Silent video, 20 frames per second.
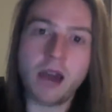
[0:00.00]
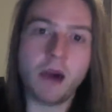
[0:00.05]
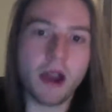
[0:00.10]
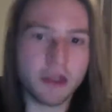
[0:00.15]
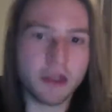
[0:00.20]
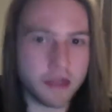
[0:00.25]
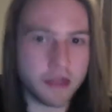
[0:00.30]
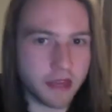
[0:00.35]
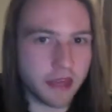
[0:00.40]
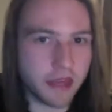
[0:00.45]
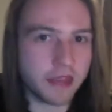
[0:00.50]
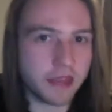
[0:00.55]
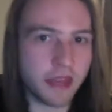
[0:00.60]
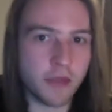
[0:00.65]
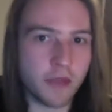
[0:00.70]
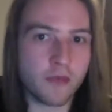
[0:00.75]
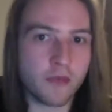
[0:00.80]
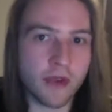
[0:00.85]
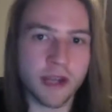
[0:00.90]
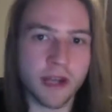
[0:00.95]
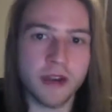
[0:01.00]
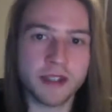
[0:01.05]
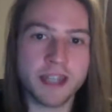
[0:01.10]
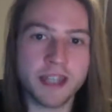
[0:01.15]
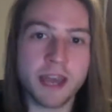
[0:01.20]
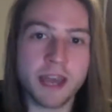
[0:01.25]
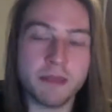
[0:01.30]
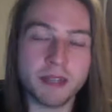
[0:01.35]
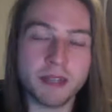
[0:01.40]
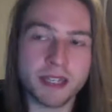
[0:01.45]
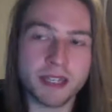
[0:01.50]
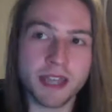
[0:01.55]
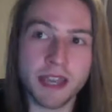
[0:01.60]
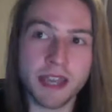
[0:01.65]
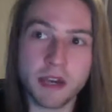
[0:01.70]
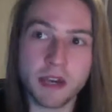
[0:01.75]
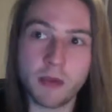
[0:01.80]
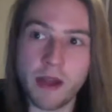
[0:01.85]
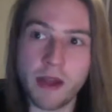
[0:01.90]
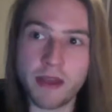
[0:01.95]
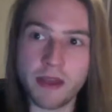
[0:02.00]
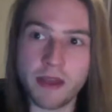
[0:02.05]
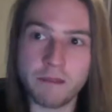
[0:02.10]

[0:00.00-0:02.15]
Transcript: I think they've realized their mistake where they